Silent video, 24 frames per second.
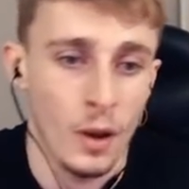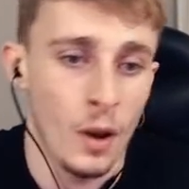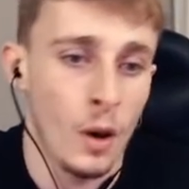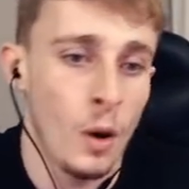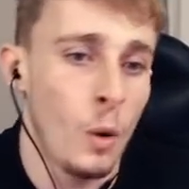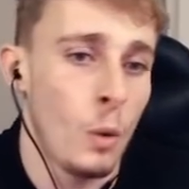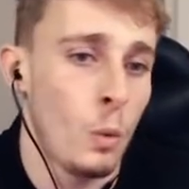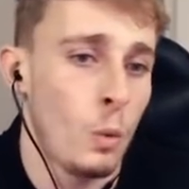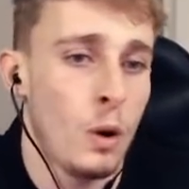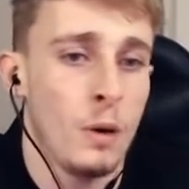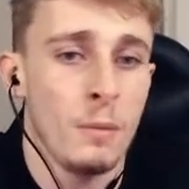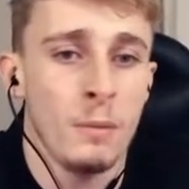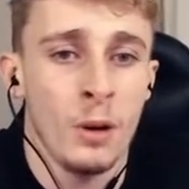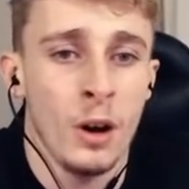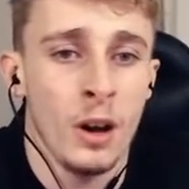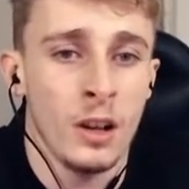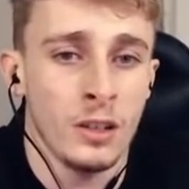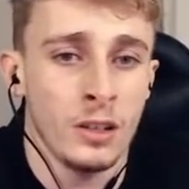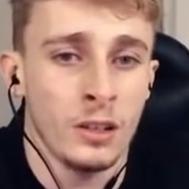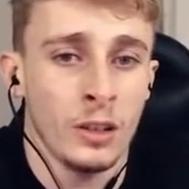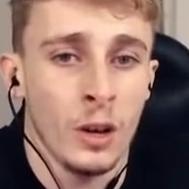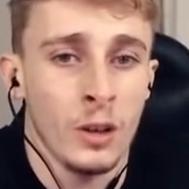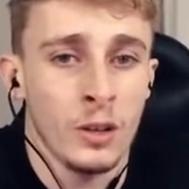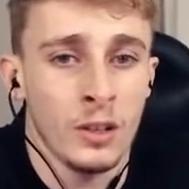One person
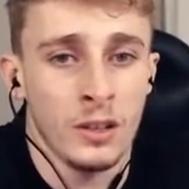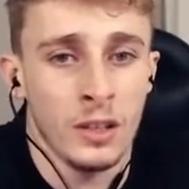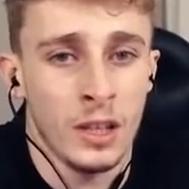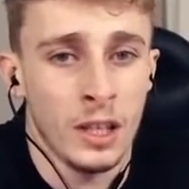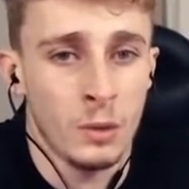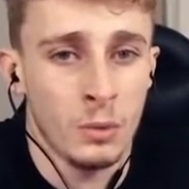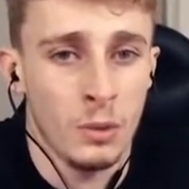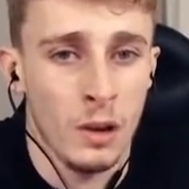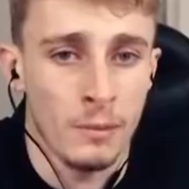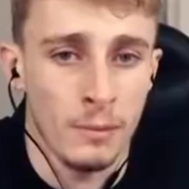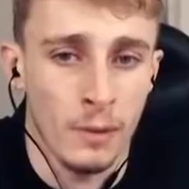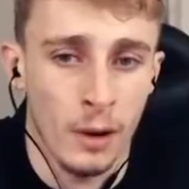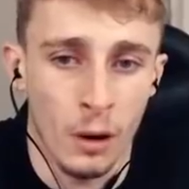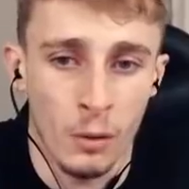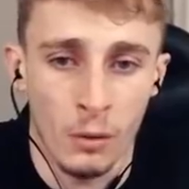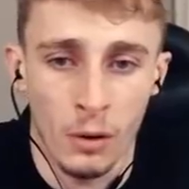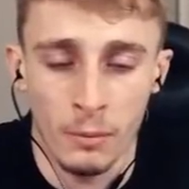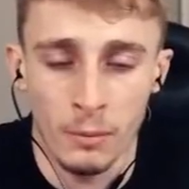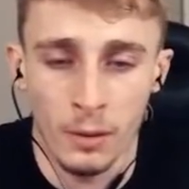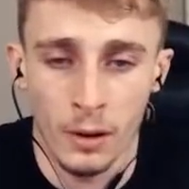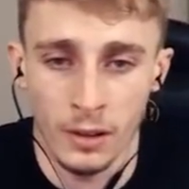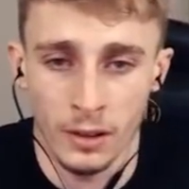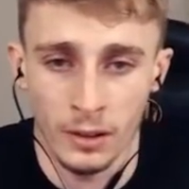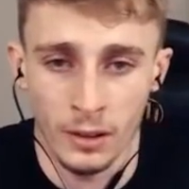goes in this wormhole, one
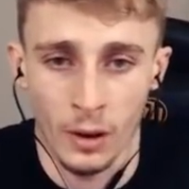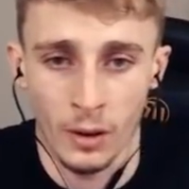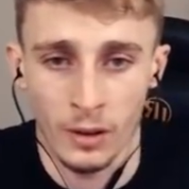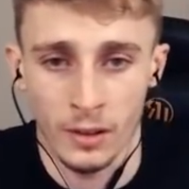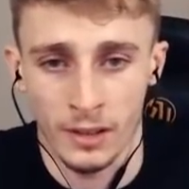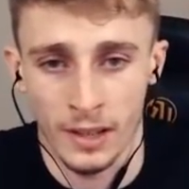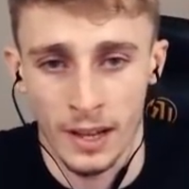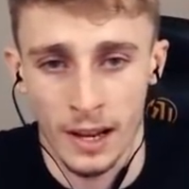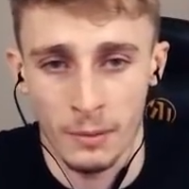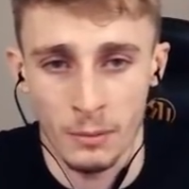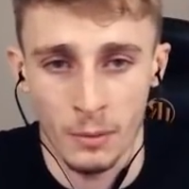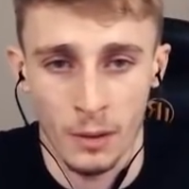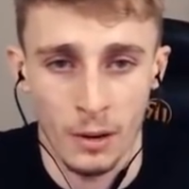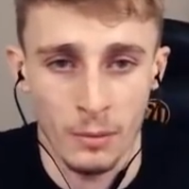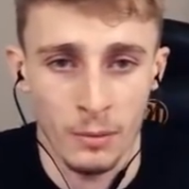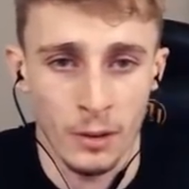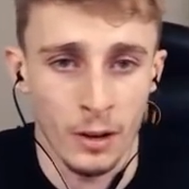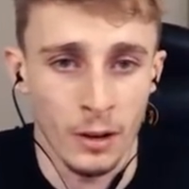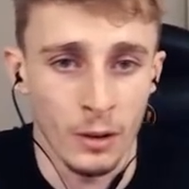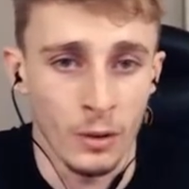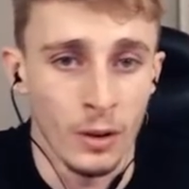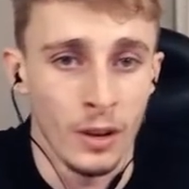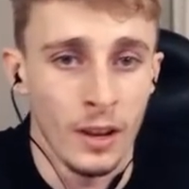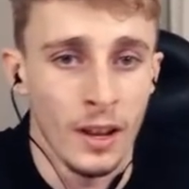person goes in that
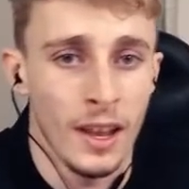wormhole,